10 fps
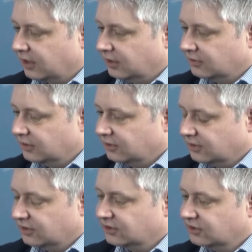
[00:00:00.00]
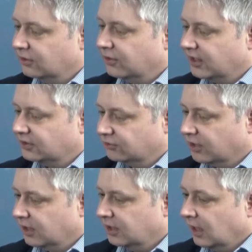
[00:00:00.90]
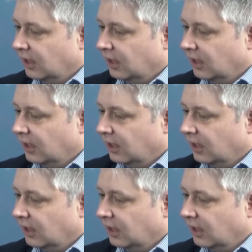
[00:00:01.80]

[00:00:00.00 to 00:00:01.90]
there's 2 things really.